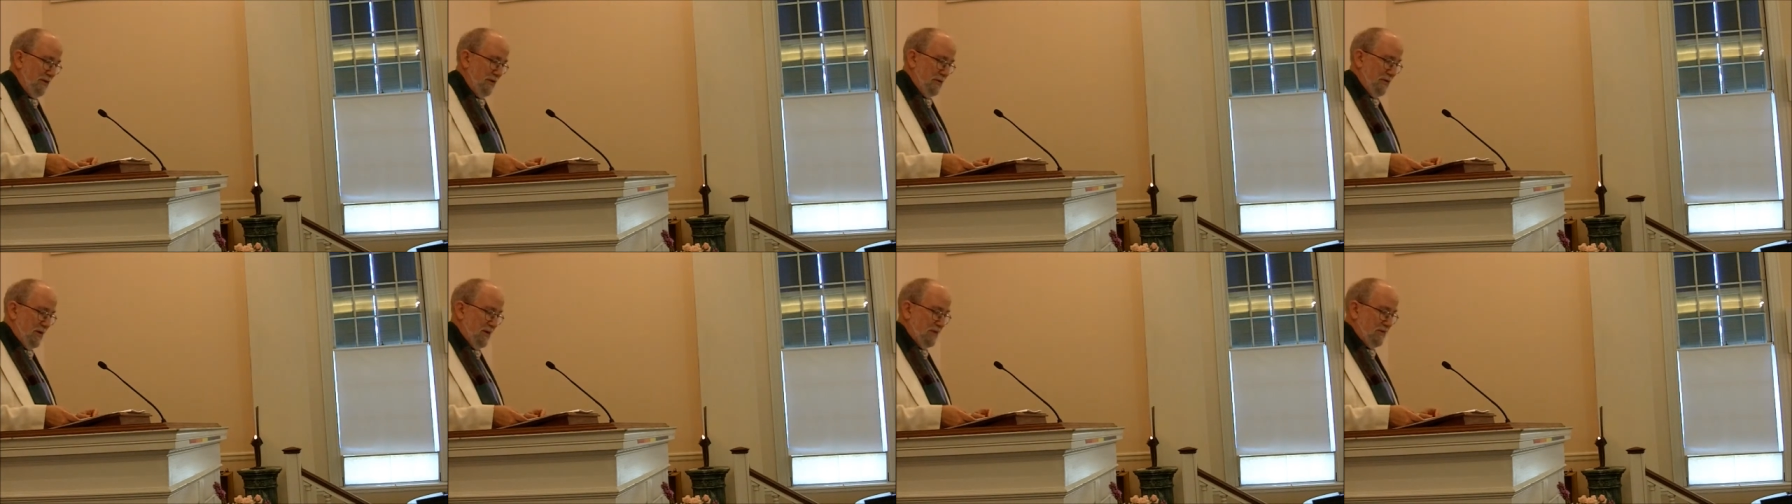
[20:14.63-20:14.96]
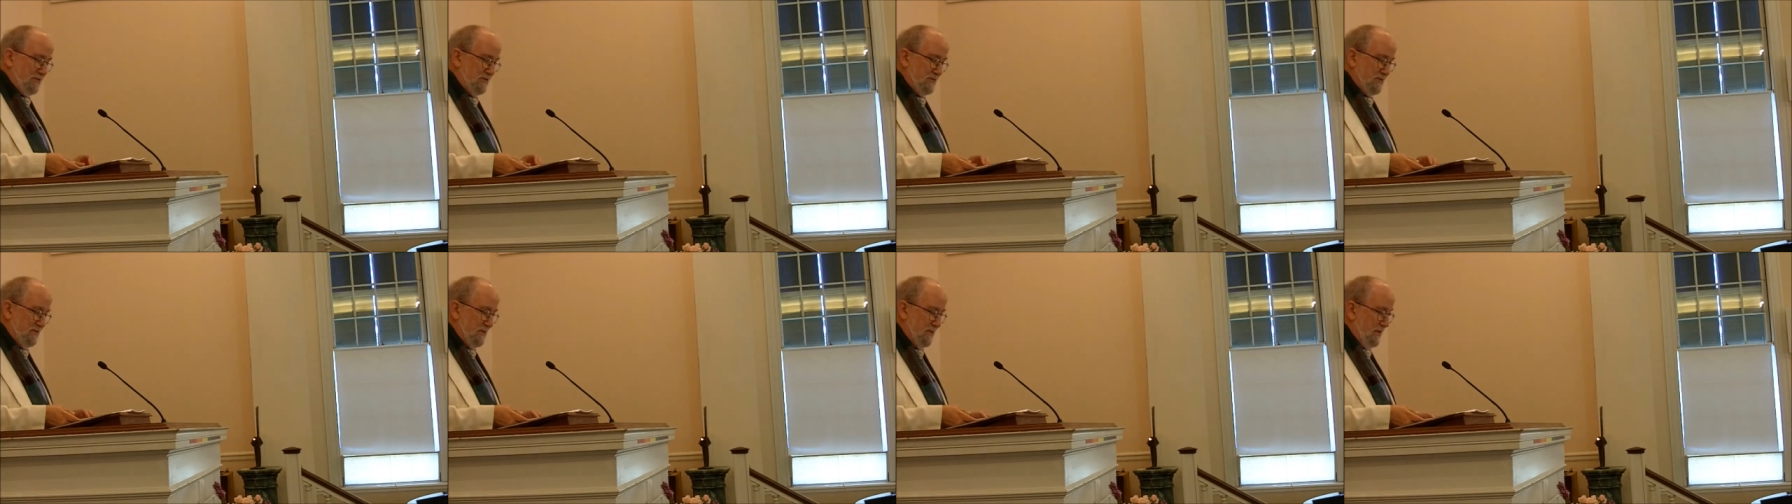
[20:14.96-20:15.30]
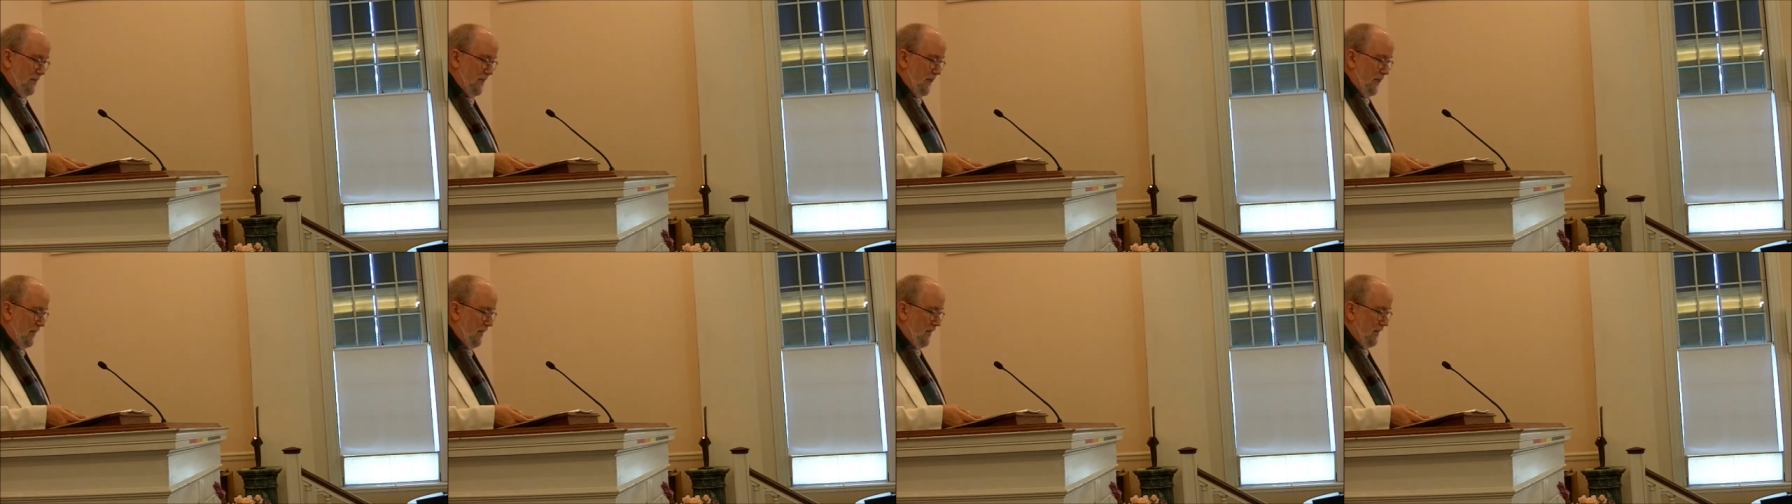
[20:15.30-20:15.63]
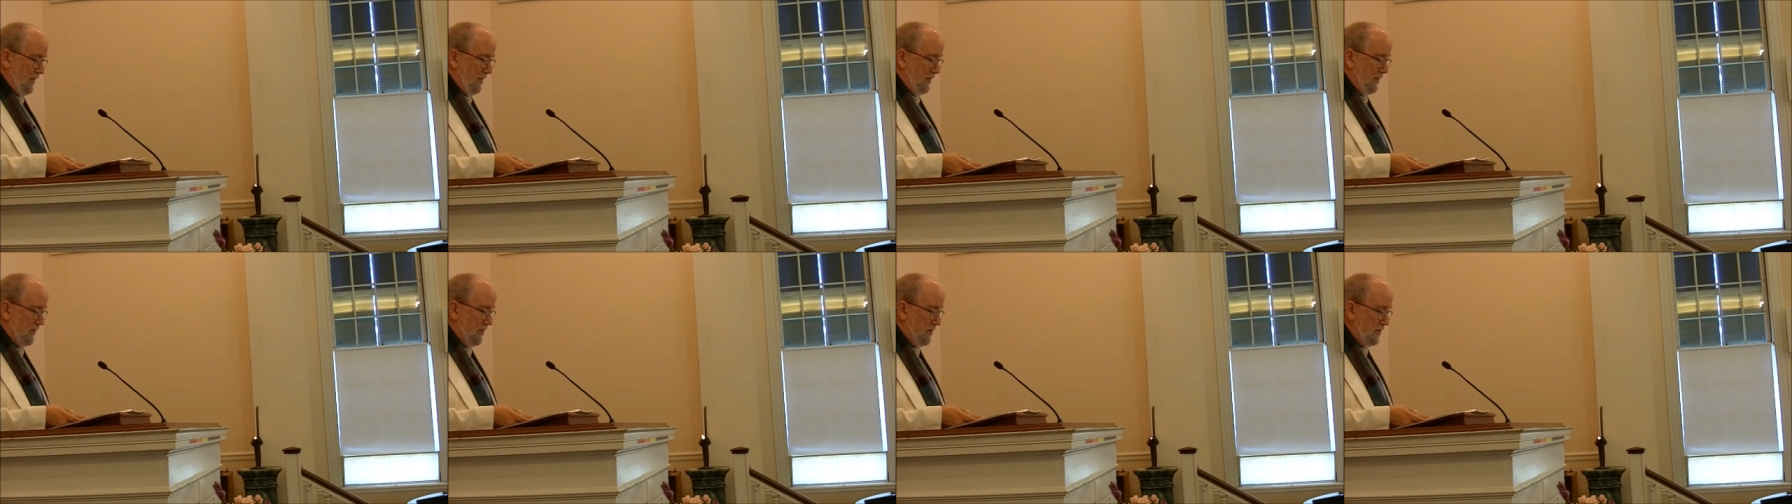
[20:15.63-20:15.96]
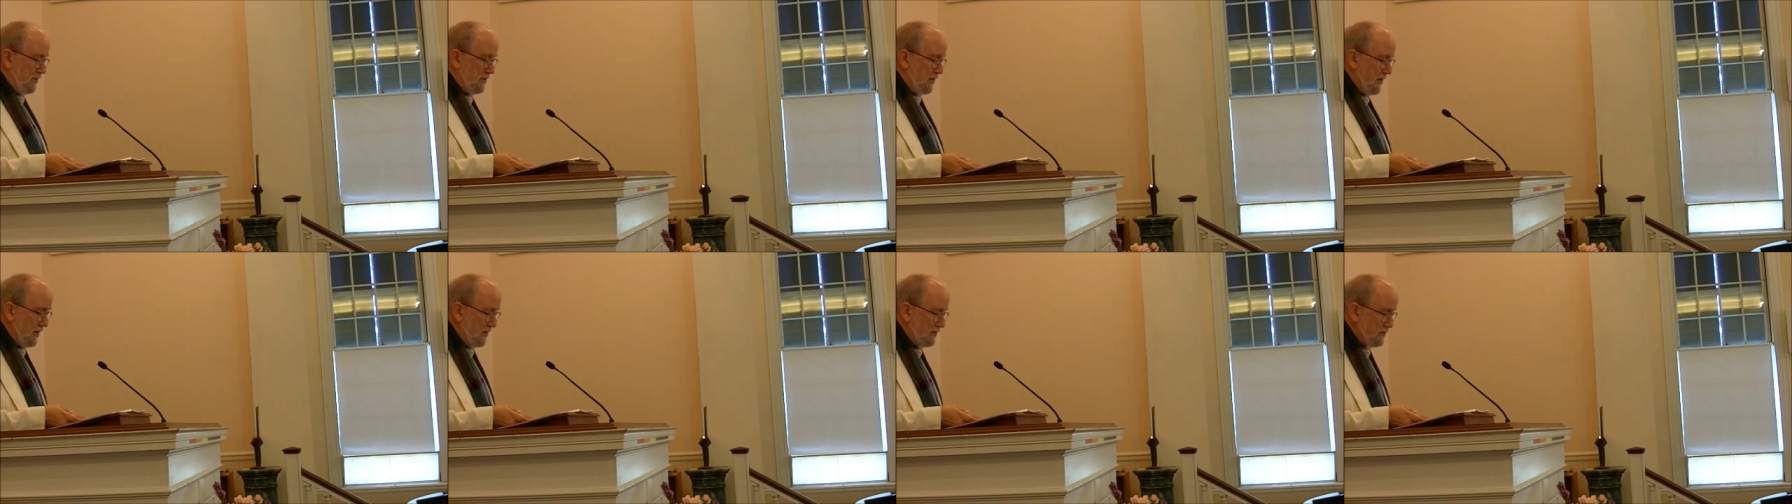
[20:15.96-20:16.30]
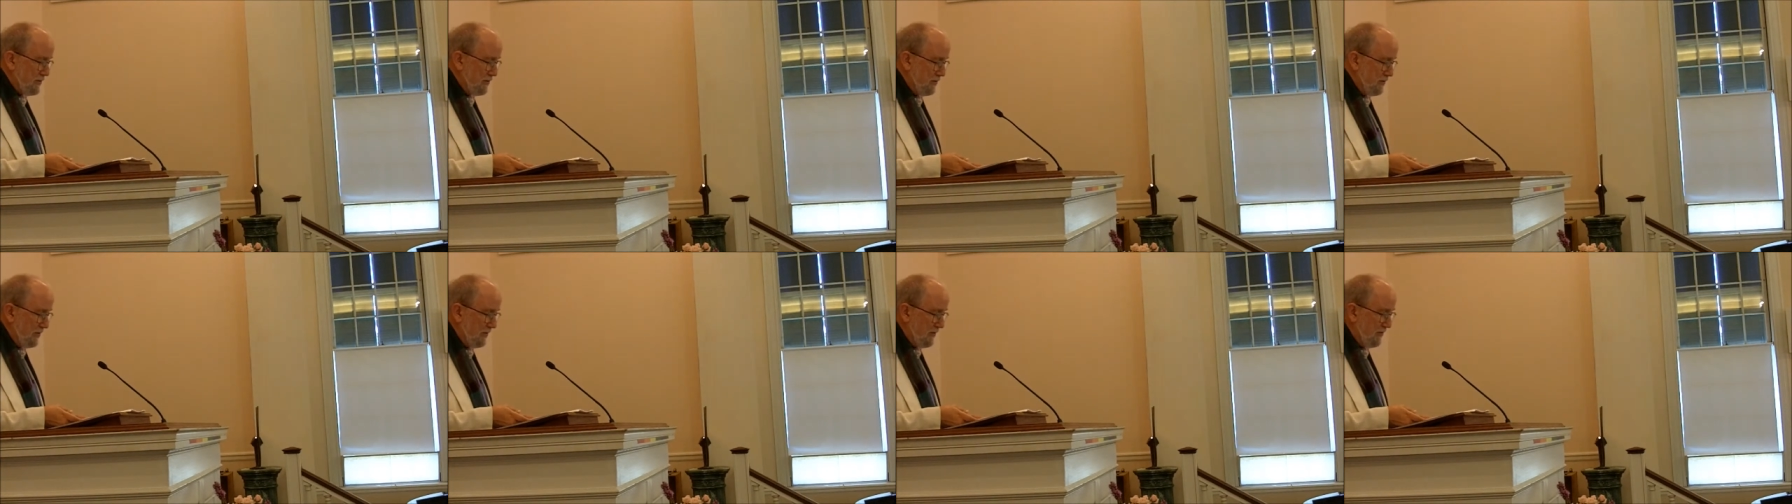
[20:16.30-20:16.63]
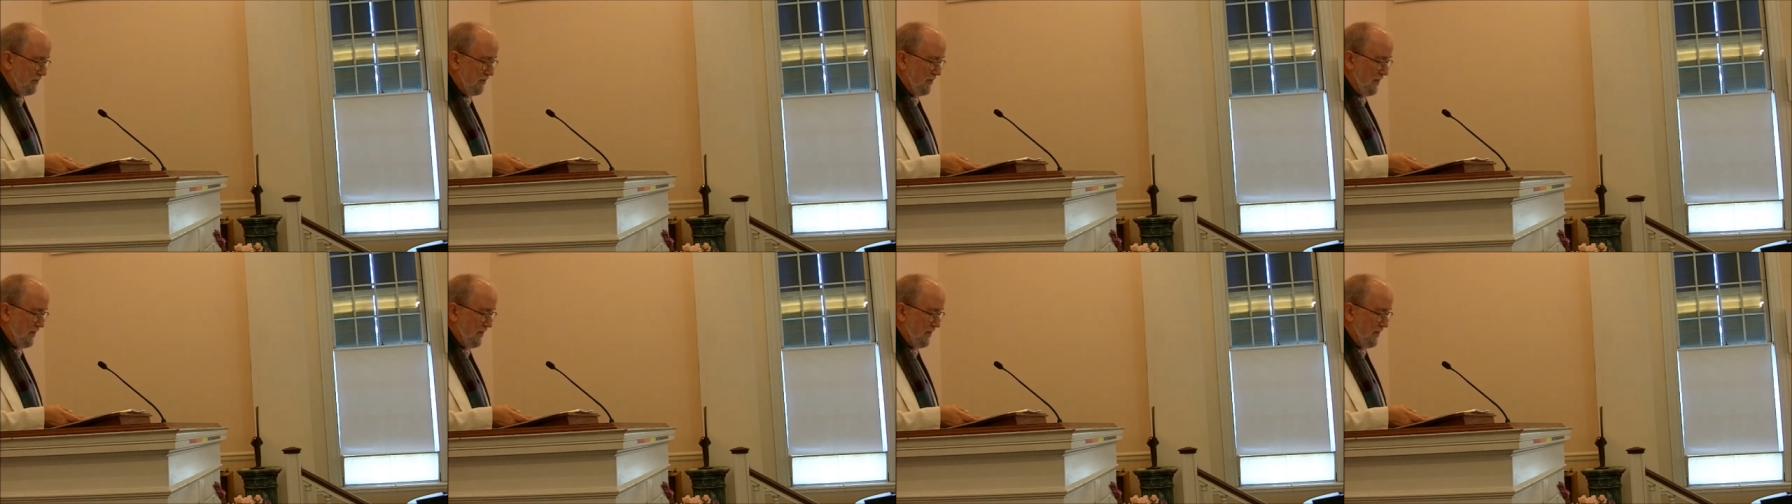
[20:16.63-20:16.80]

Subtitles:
U.S. The new country was